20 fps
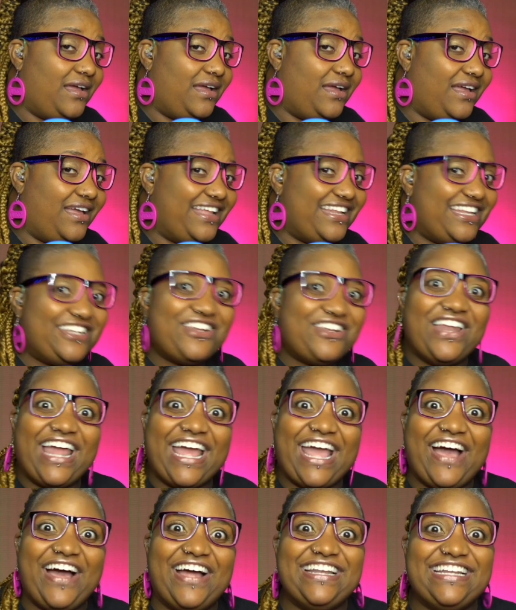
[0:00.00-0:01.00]
Did y'all like
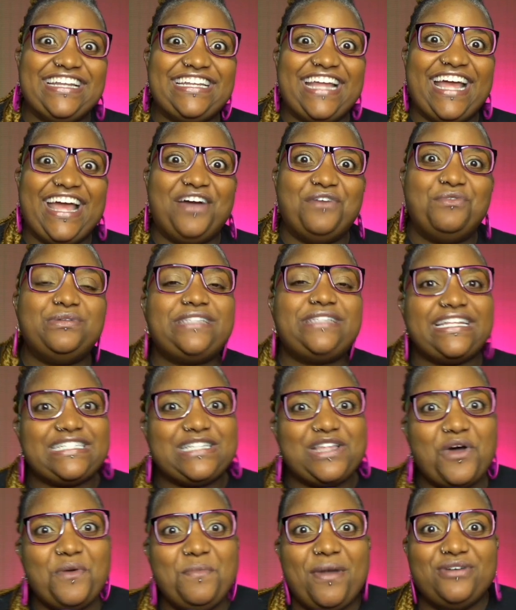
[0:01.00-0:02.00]
how I did that? Was that
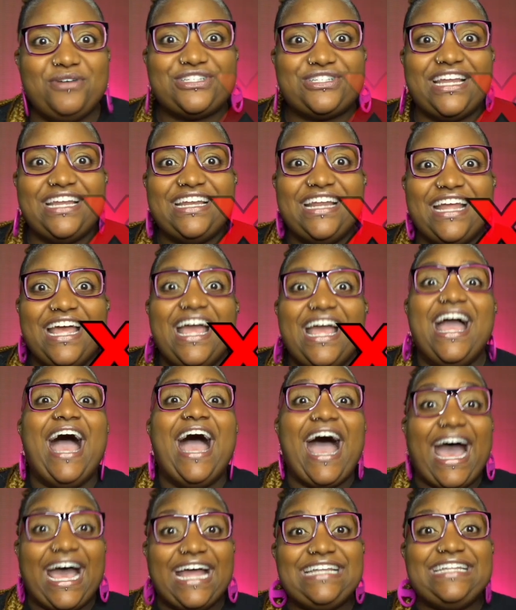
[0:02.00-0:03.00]
slow motion?
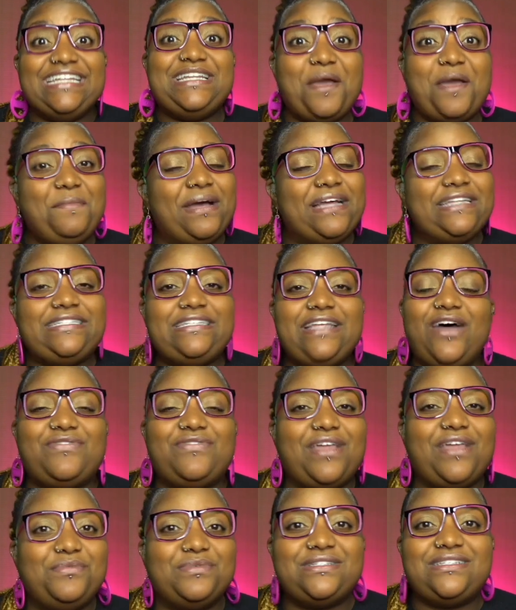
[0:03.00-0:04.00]
I did that myself.
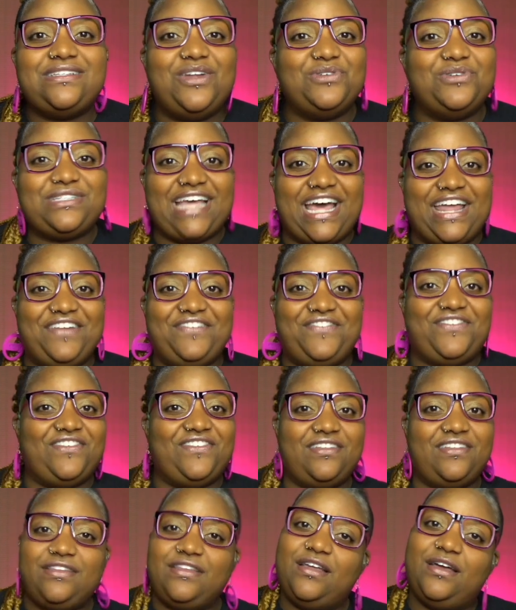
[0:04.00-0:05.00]
That was no side
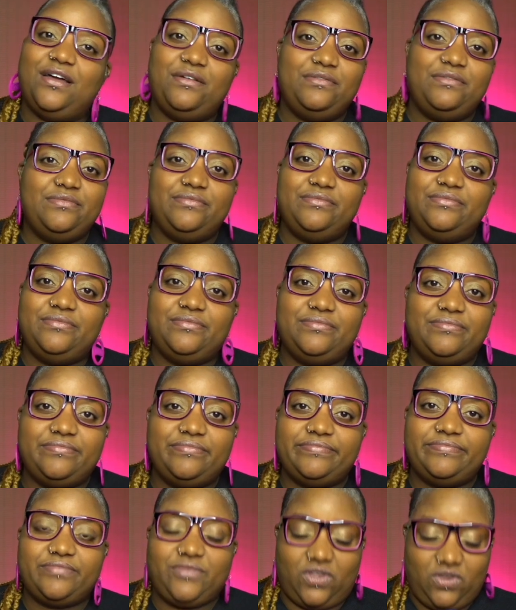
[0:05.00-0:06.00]
effects. No.
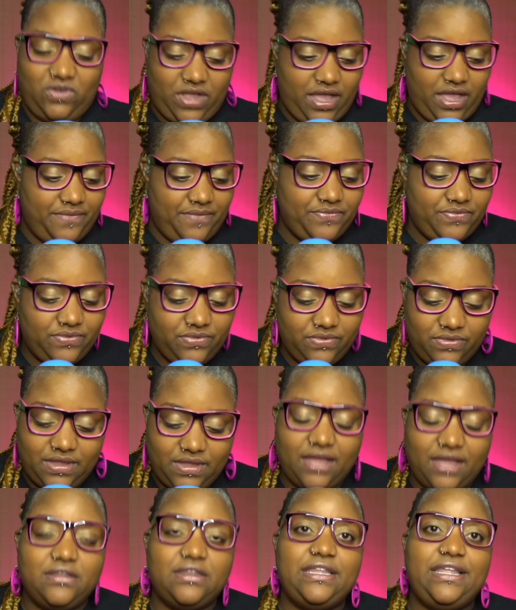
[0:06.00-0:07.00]
Okay.
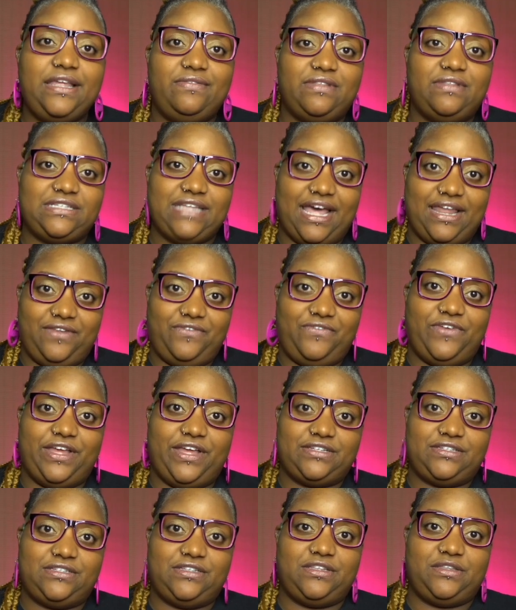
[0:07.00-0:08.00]
I leave the side
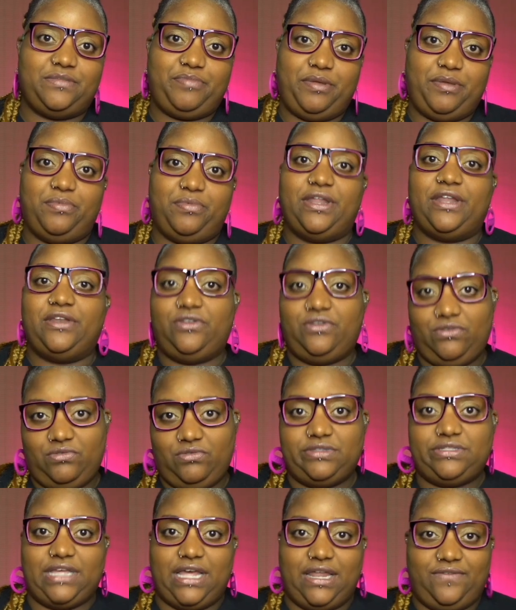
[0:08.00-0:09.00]
effects to the people that do the
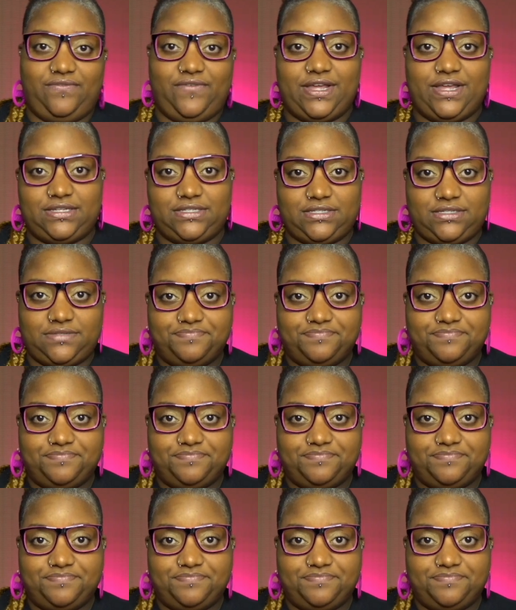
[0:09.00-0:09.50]
side effects.